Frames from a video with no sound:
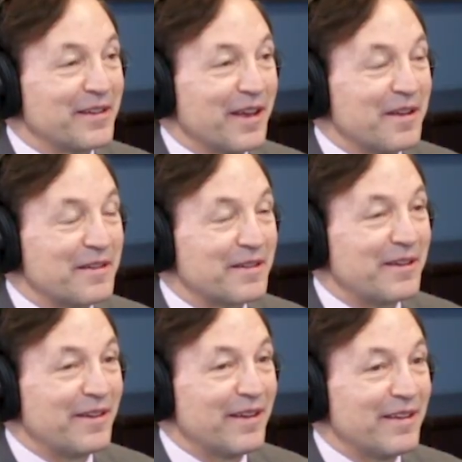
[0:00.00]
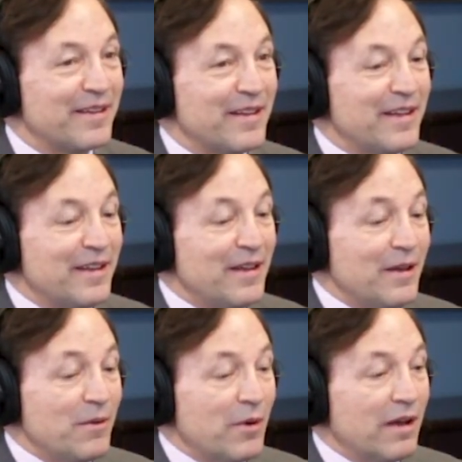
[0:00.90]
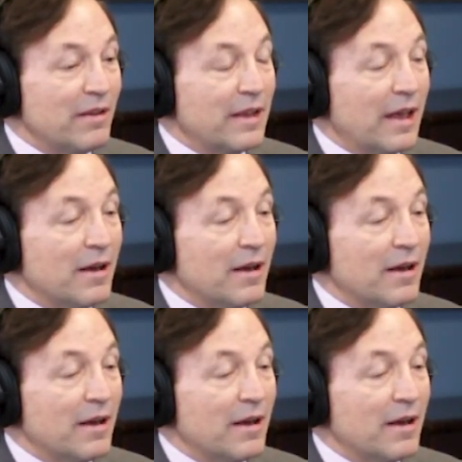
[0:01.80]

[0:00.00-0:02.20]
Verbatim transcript: Okay. All right. Well,